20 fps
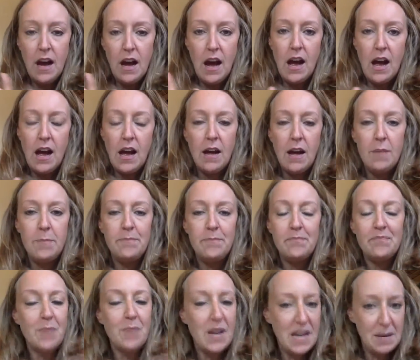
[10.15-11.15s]
My
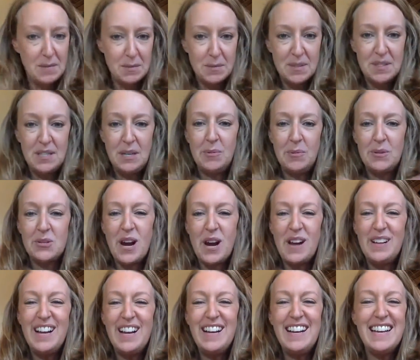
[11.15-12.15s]
name is Misty
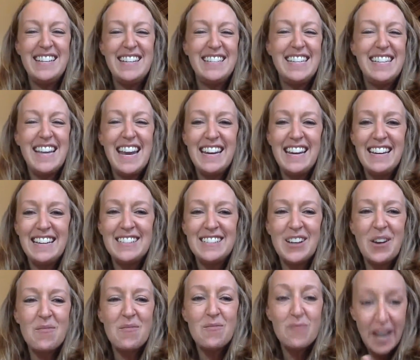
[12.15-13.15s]
Petrella, and today is
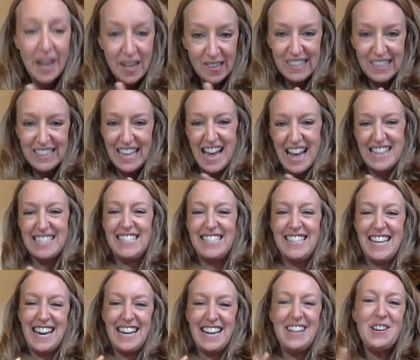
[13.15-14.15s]
our very last
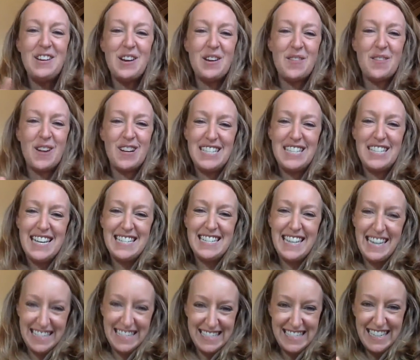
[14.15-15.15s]
day of our 10
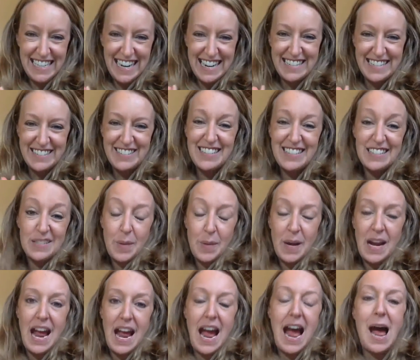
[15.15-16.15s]
days together, and it's been
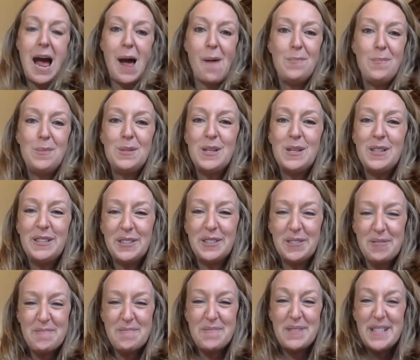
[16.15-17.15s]
an
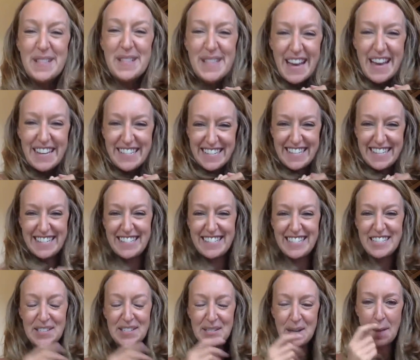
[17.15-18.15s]
absolute pleasure
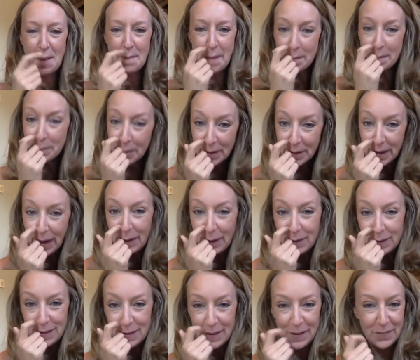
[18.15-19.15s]
to start my morning
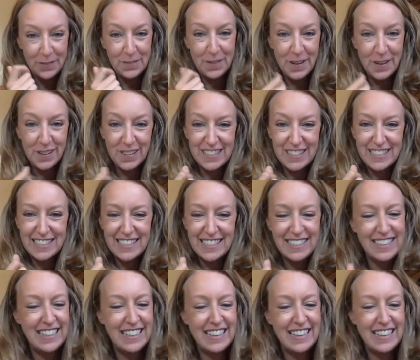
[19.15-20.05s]
with you folks.